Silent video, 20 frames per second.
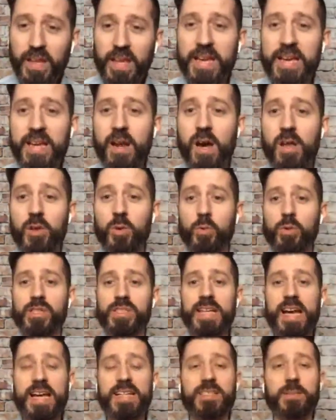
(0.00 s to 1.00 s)
In other
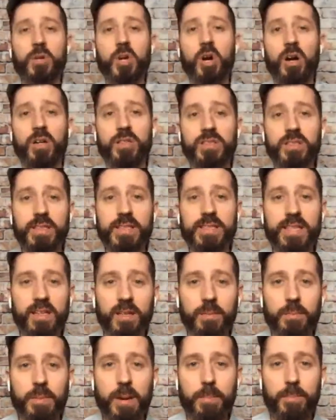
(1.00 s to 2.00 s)
words, as I'm constantly
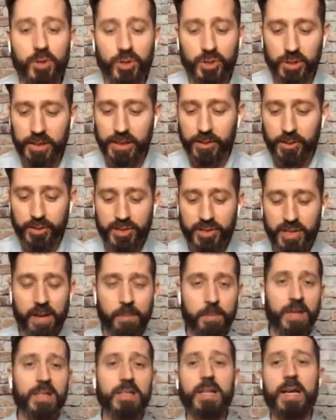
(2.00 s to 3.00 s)
telling my push leaders
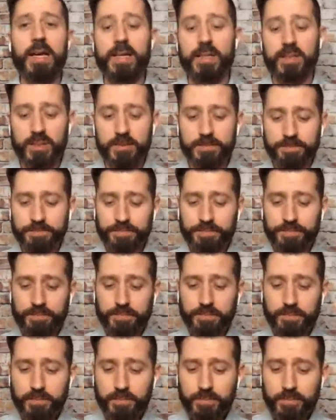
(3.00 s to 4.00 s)
and my clients,
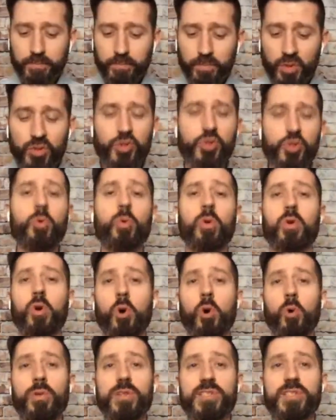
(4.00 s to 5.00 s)
you are
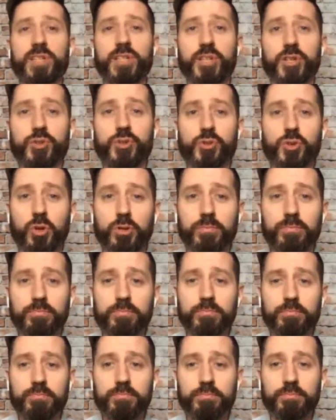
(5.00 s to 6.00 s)
always in control.
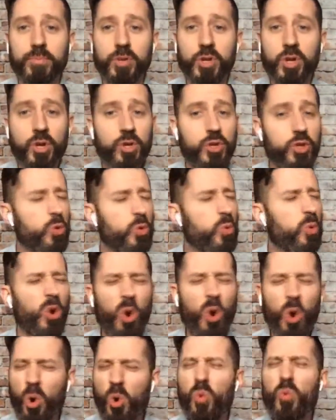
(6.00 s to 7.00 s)
You are
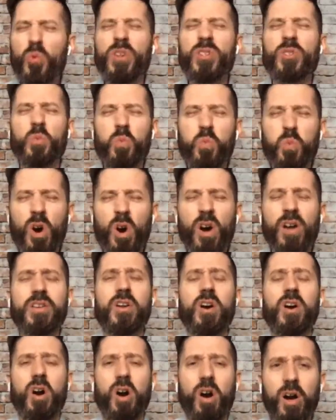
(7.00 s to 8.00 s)
always
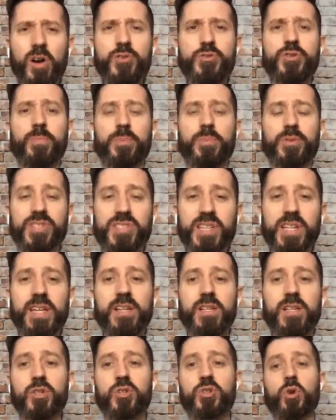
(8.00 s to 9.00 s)
100%
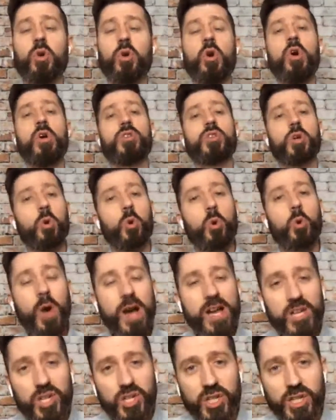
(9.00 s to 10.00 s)
in control. The
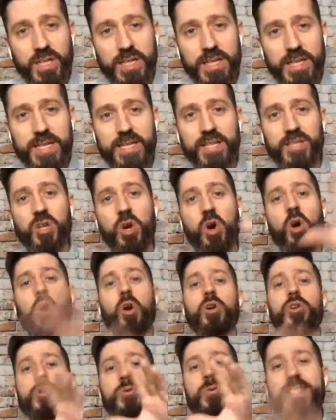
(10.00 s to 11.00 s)
question is,
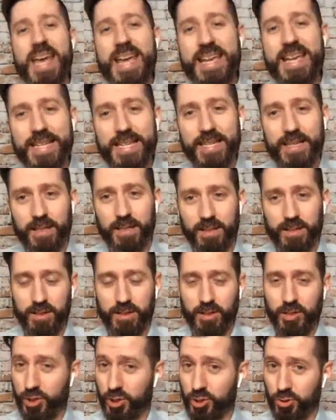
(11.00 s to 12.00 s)
are you taking
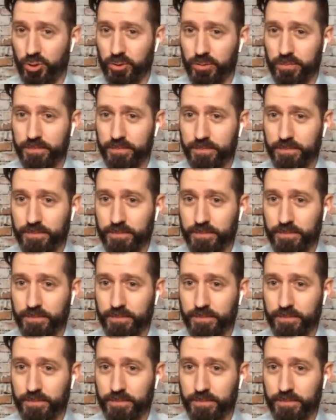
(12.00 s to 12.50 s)
control?